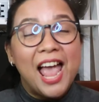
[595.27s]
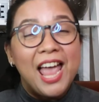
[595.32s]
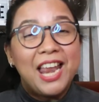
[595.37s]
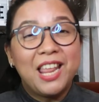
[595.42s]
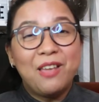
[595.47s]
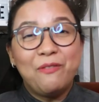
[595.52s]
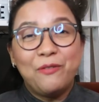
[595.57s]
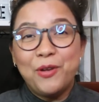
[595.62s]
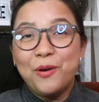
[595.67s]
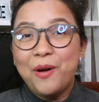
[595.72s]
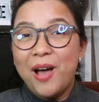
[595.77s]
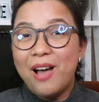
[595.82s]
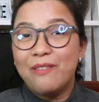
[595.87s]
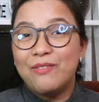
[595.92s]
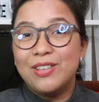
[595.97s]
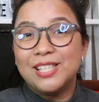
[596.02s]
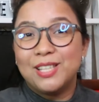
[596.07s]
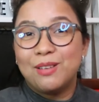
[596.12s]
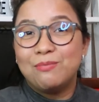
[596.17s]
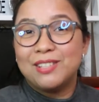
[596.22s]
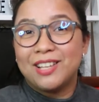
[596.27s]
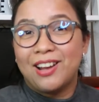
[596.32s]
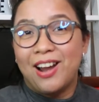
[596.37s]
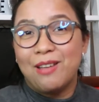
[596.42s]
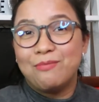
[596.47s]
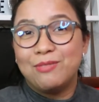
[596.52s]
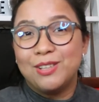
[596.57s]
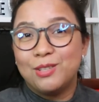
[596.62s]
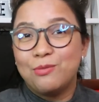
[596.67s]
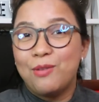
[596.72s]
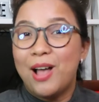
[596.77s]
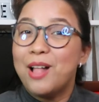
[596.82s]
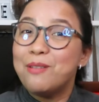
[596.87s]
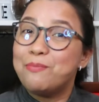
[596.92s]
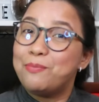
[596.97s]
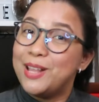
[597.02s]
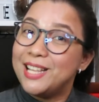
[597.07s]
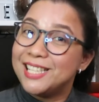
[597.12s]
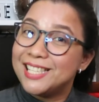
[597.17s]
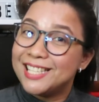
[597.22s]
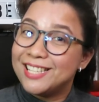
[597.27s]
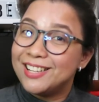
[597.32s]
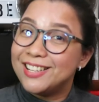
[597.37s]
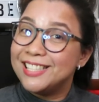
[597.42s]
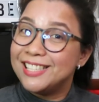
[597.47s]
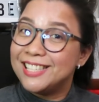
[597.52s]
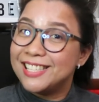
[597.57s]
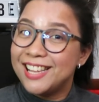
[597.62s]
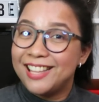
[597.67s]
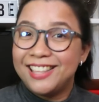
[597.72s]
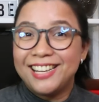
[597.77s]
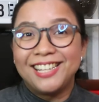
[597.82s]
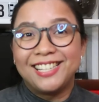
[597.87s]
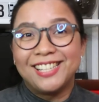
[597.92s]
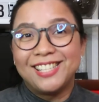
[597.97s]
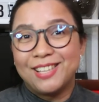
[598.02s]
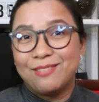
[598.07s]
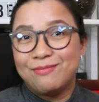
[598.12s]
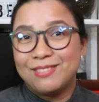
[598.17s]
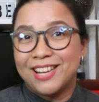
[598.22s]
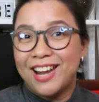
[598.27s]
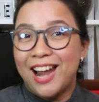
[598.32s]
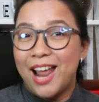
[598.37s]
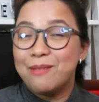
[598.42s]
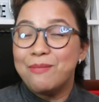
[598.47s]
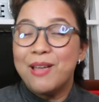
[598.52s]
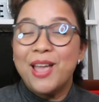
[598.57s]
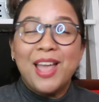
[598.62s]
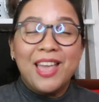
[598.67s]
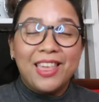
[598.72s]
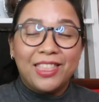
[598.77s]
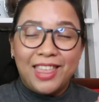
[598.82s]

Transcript: And if you haven't subscribed as well, please consider to subscribe.